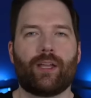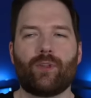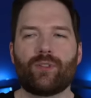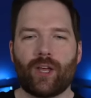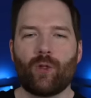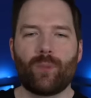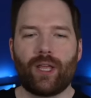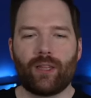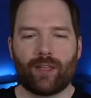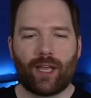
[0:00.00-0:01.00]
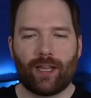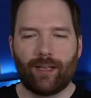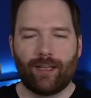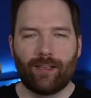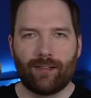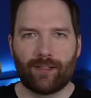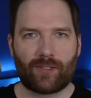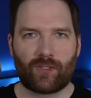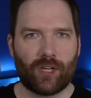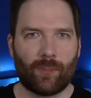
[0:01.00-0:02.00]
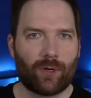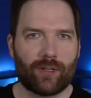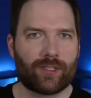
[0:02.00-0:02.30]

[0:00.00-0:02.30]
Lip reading: If you tell me that the summer